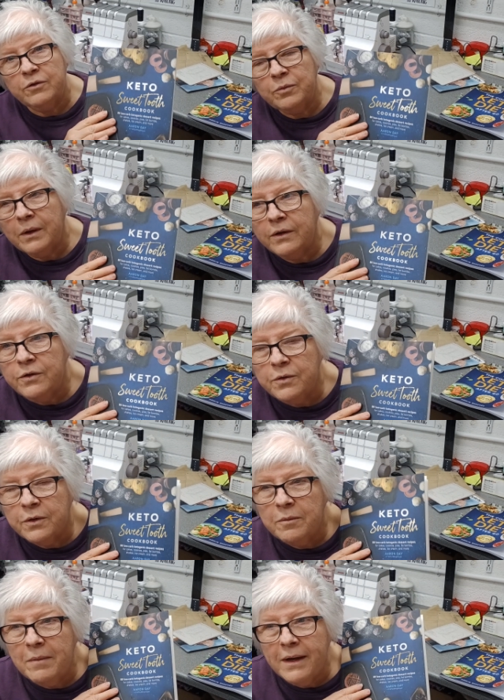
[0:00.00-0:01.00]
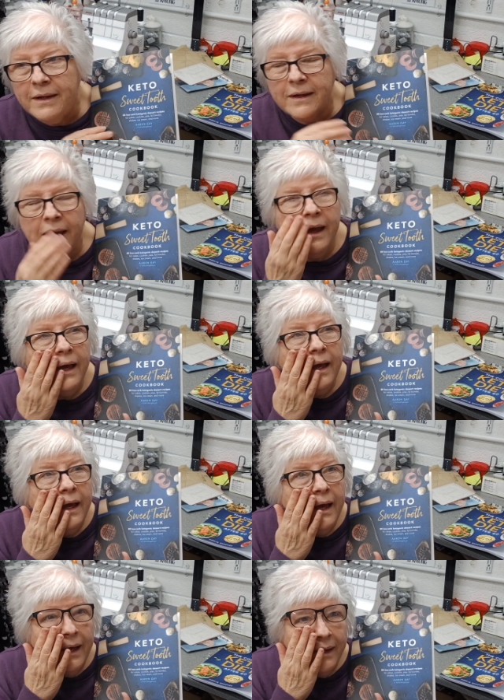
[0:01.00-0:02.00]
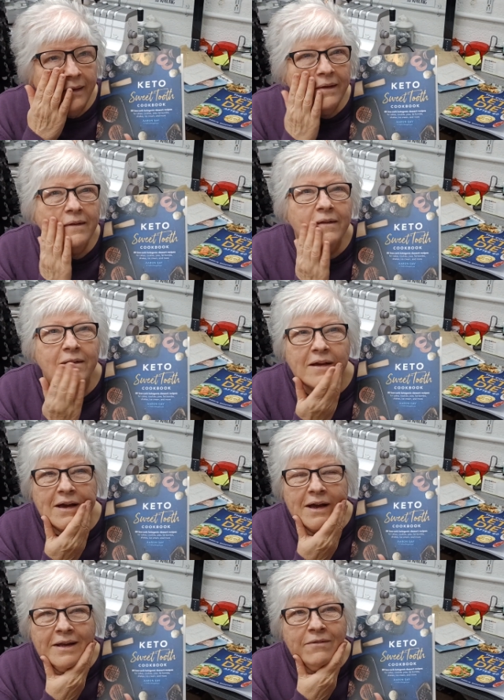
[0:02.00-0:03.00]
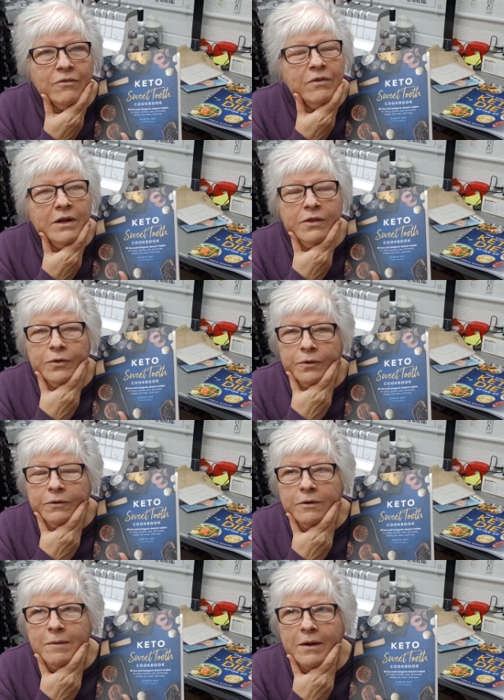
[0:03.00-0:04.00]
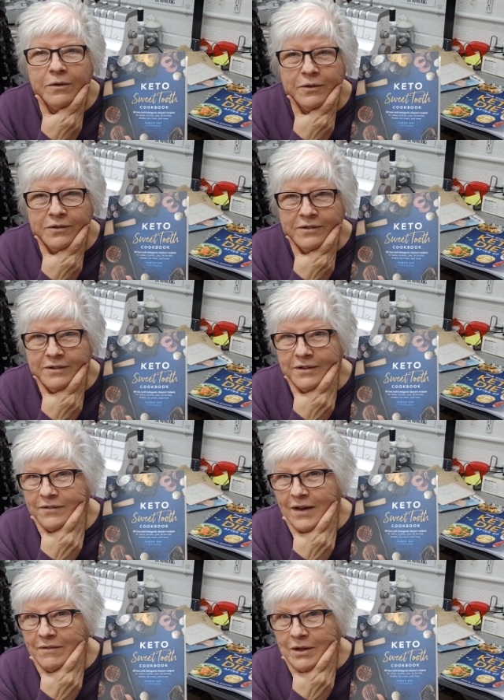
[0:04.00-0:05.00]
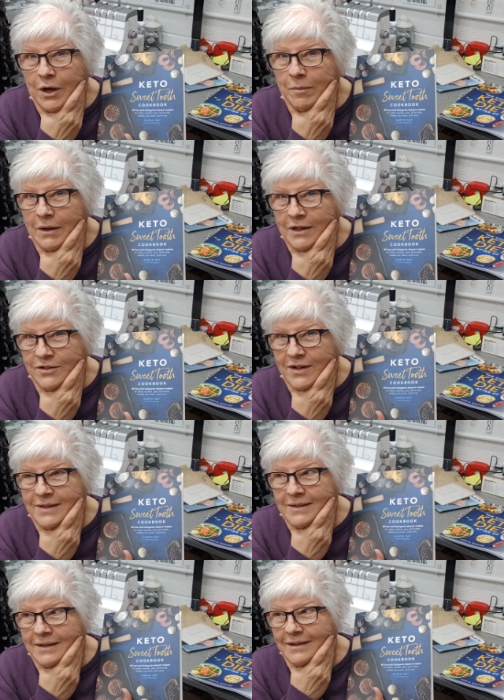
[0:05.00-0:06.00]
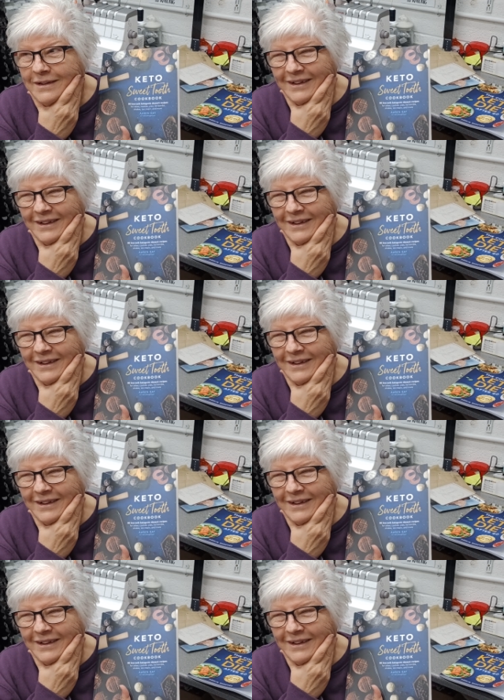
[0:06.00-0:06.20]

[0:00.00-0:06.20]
as well that you can make. And I never really thought about custard of having carbohydrates in.